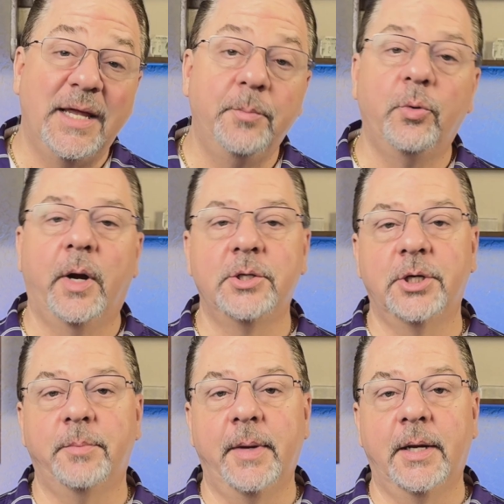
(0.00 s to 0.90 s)
in
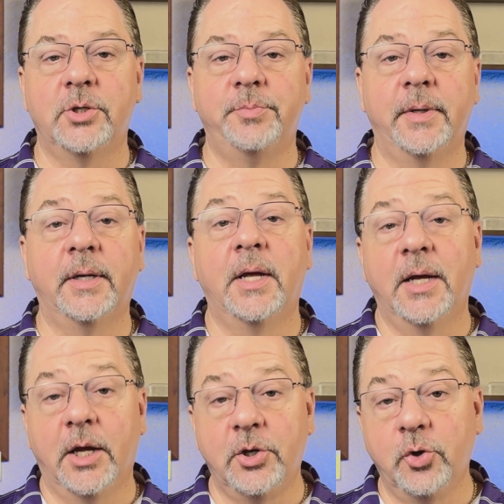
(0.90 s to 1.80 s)
project management,
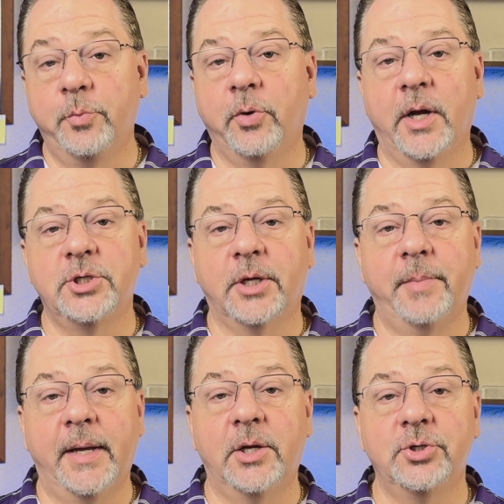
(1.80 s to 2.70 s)
a new
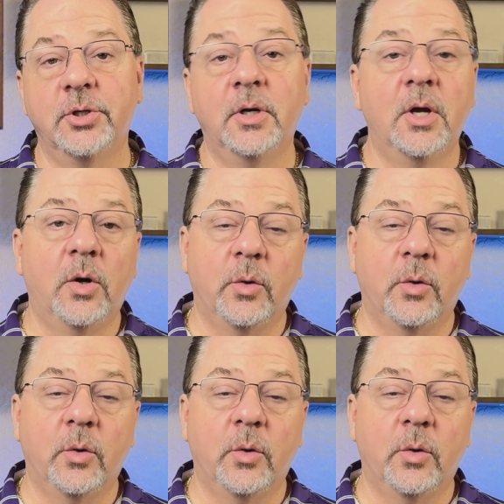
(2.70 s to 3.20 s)
project manager,